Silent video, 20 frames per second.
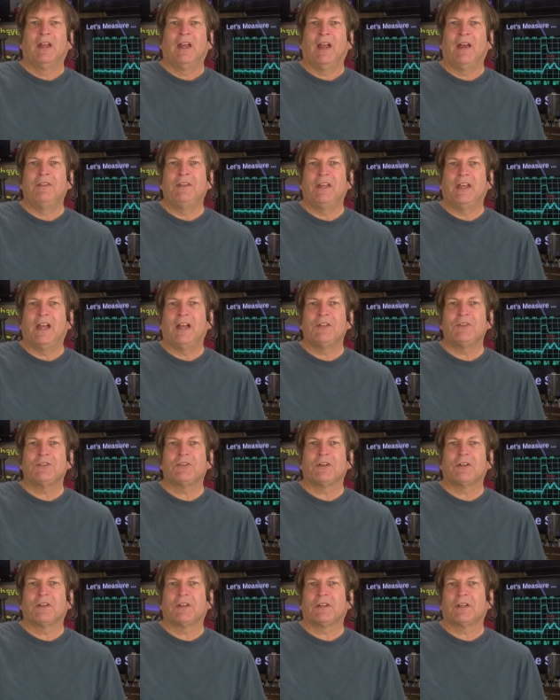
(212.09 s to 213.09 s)
And the
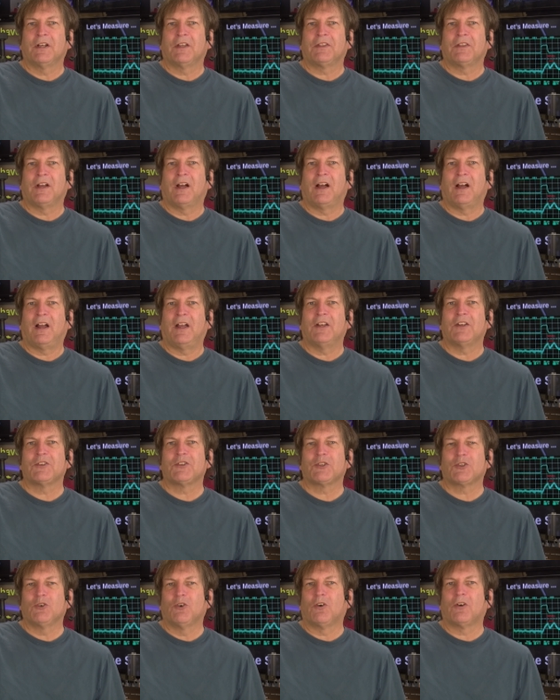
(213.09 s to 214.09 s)
answer that got the highest
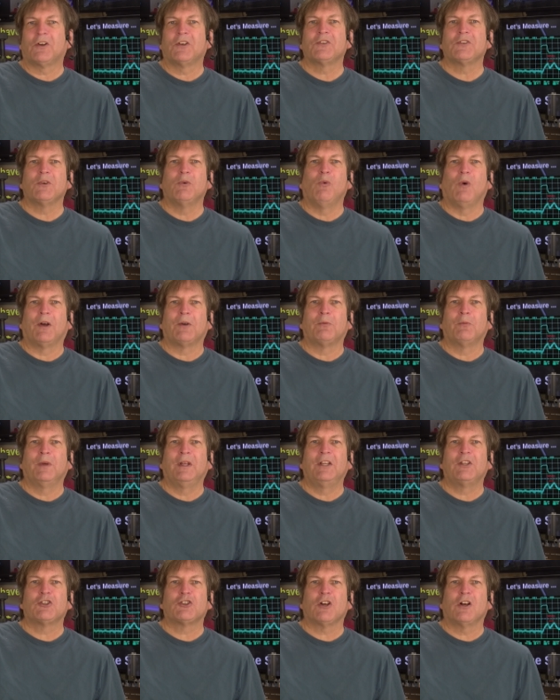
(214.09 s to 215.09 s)
score is the one
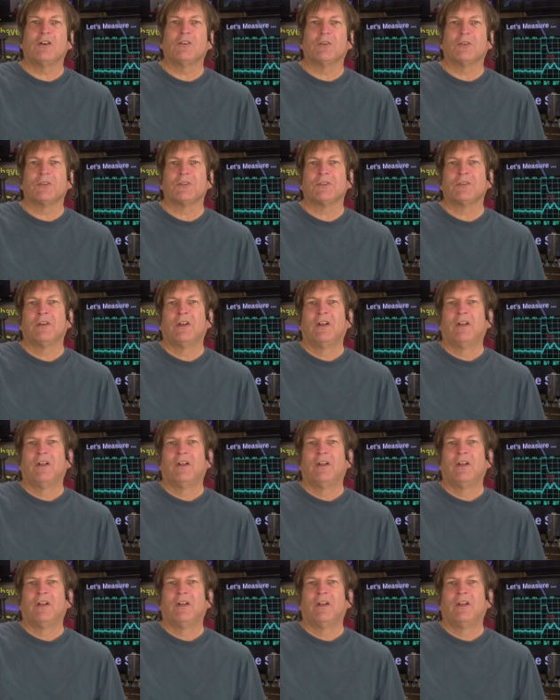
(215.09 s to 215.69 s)
we chose.